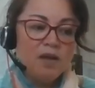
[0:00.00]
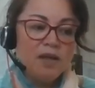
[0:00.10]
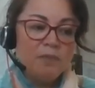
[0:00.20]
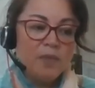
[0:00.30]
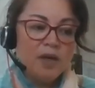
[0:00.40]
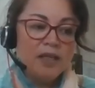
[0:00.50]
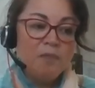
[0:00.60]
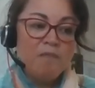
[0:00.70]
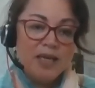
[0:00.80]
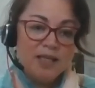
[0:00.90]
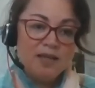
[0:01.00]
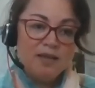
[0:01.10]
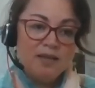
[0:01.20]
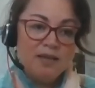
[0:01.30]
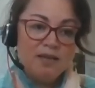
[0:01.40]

I'd missed